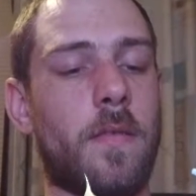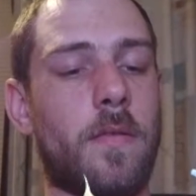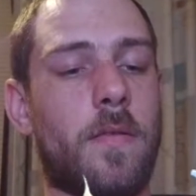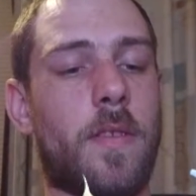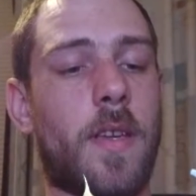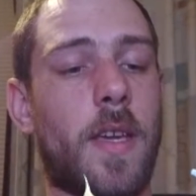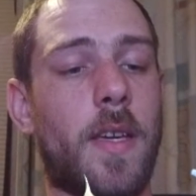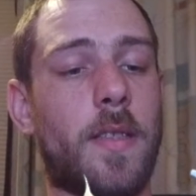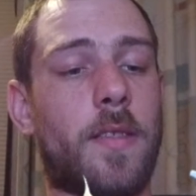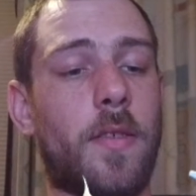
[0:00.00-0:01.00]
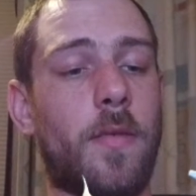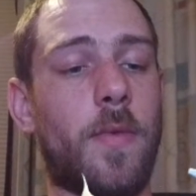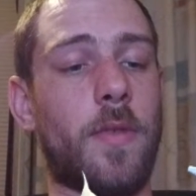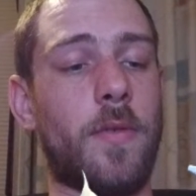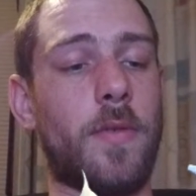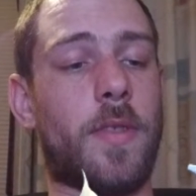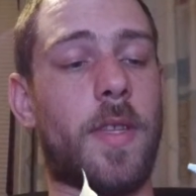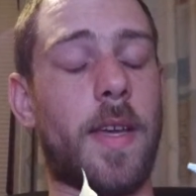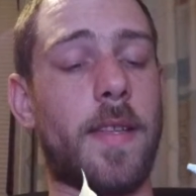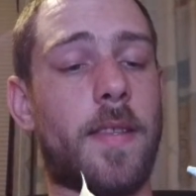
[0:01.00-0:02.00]
Okay, so we lose
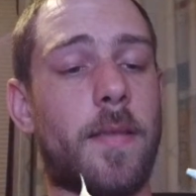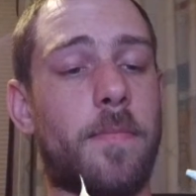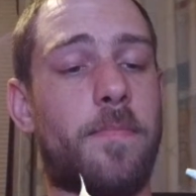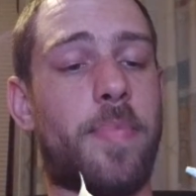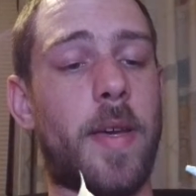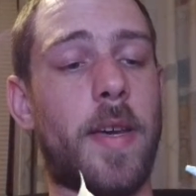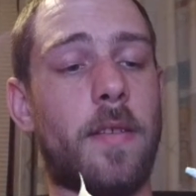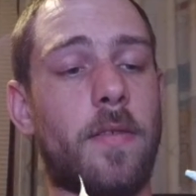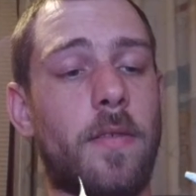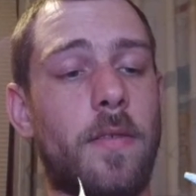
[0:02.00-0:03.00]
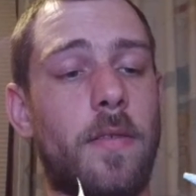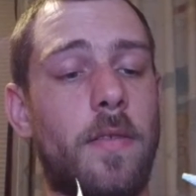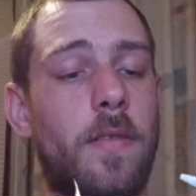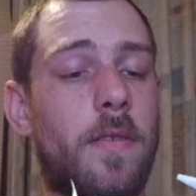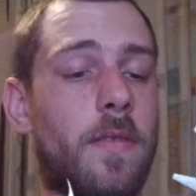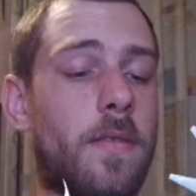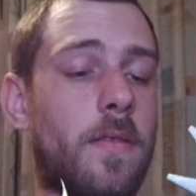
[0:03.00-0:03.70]
that battle.